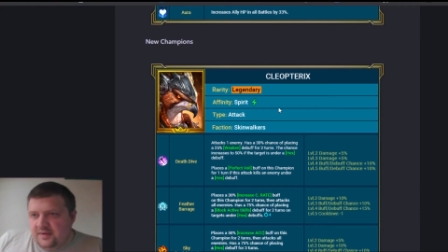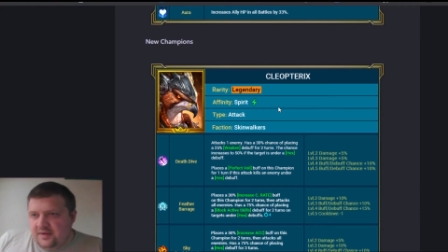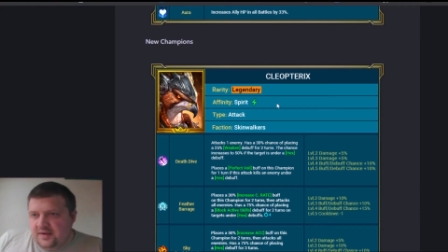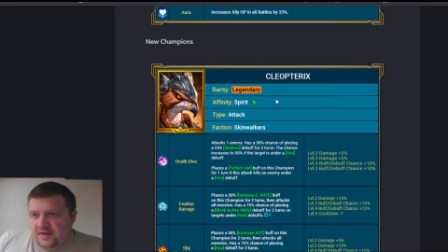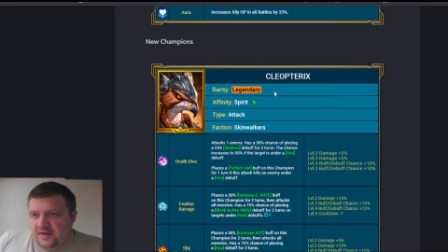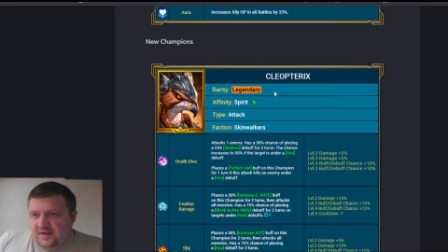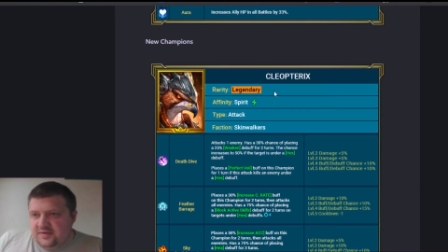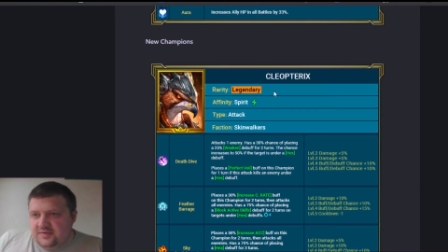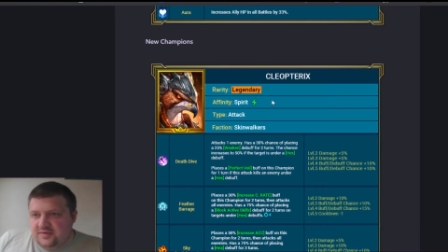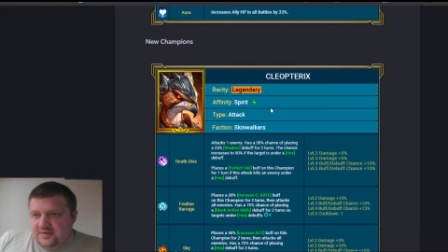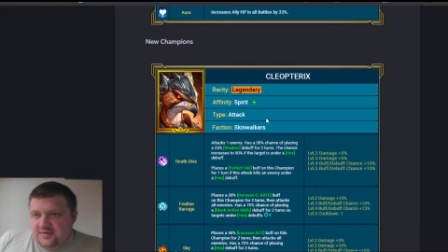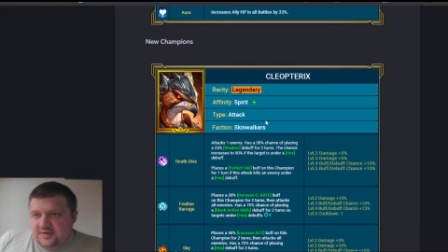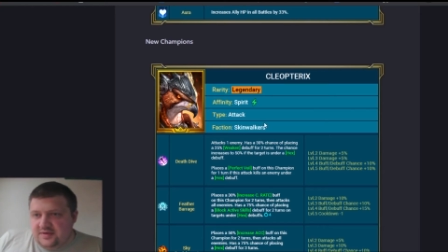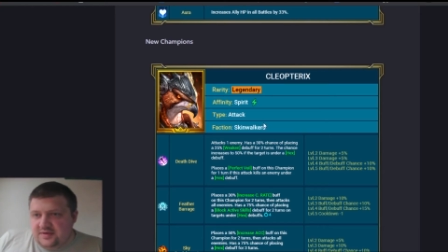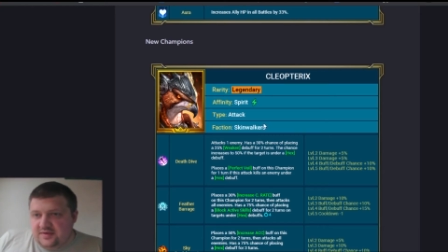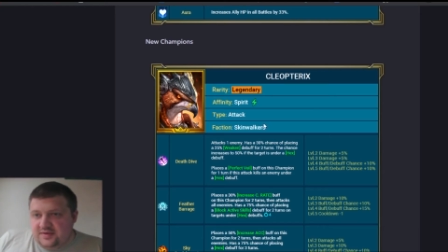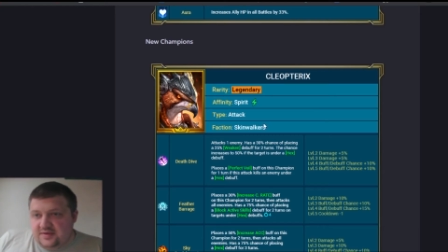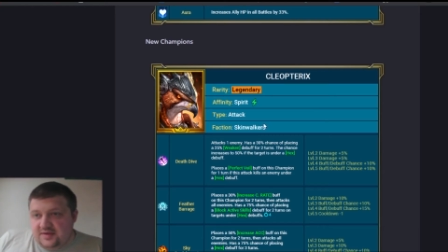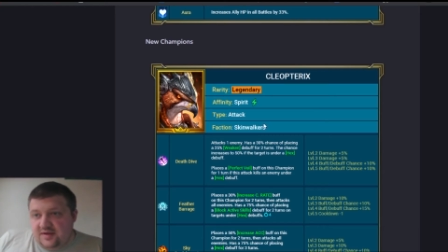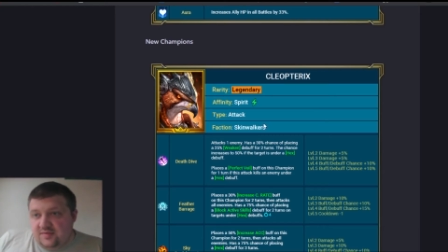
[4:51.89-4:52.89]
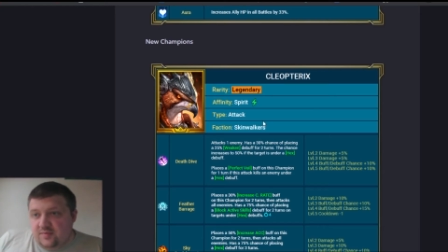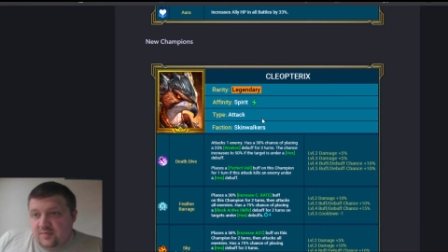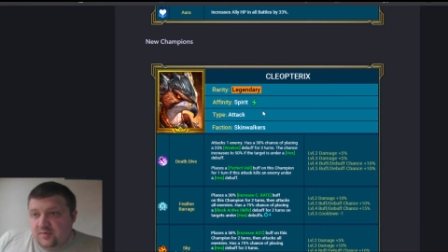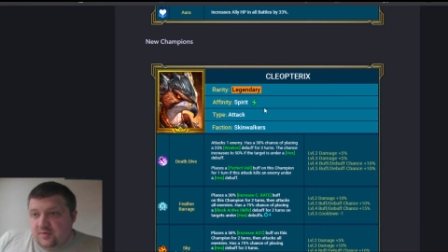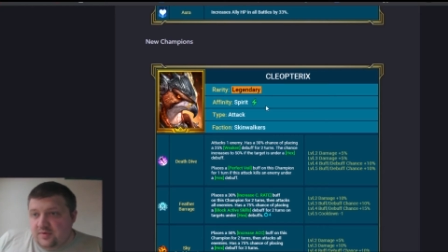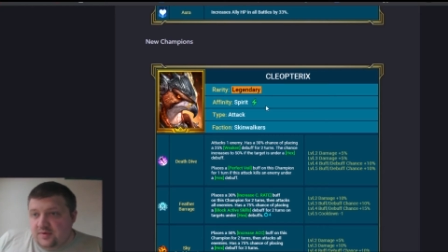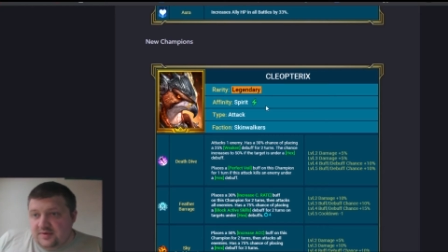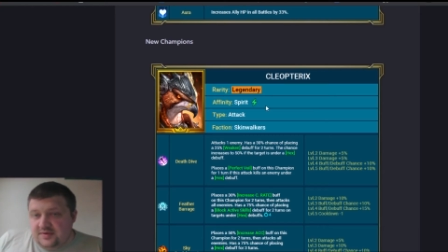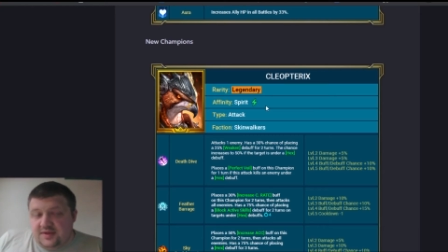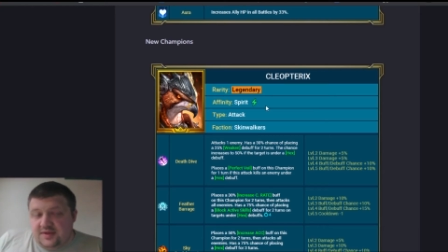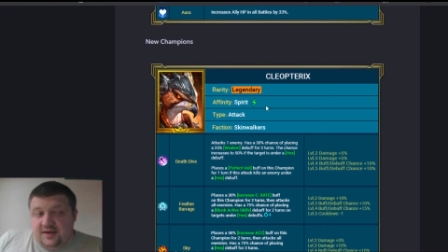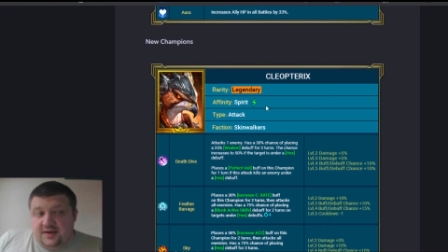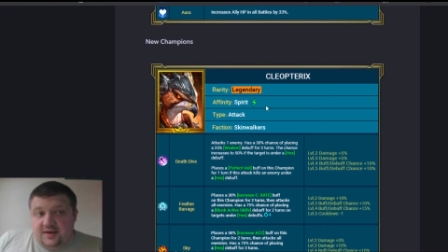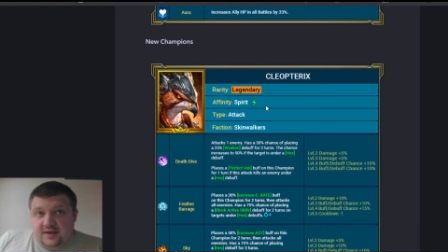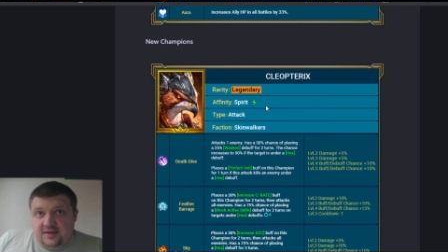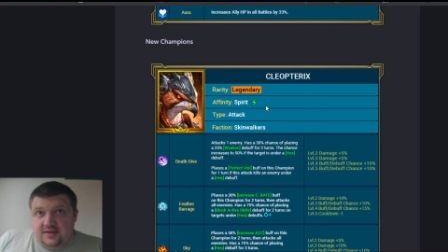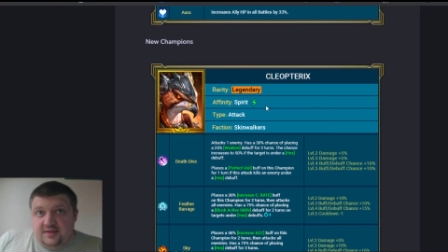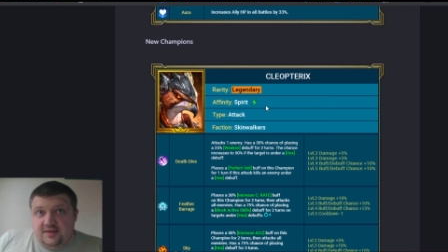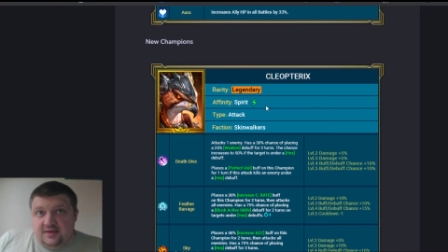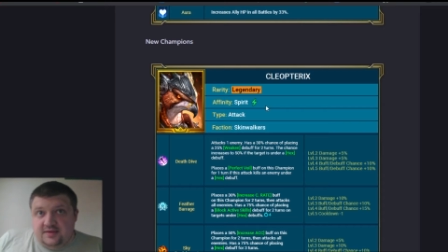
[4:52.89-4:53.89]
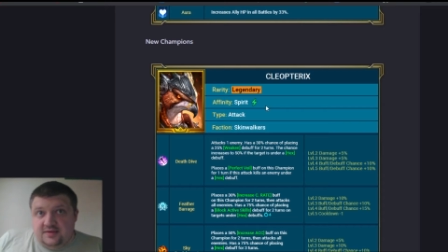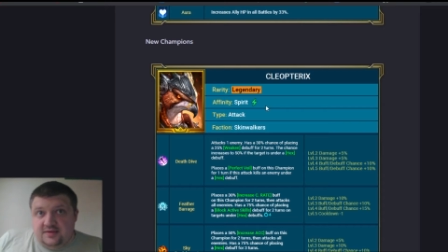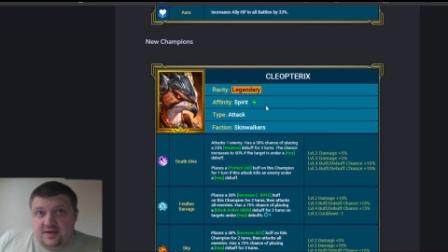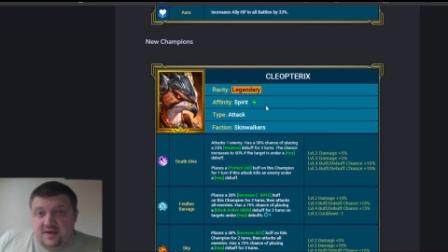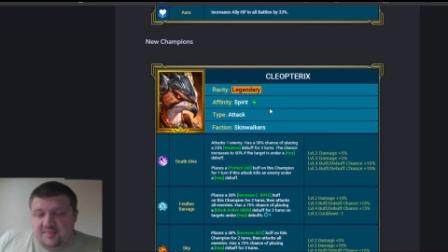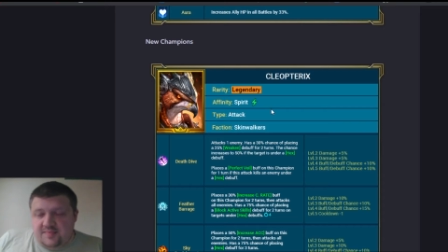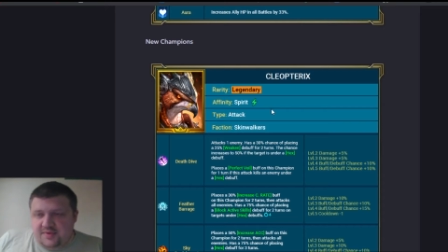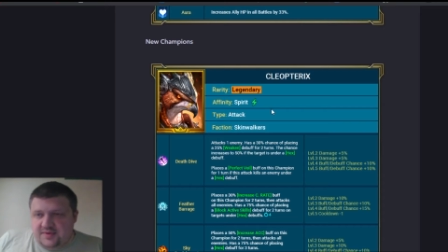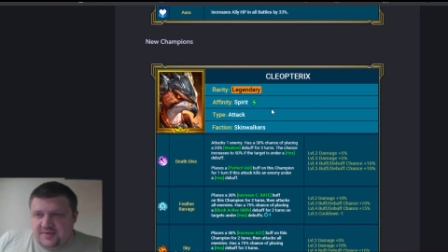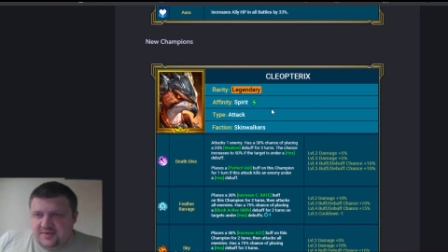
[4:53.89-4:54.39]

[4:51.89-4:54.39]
Interesting. Skinwalkers, they need these champions,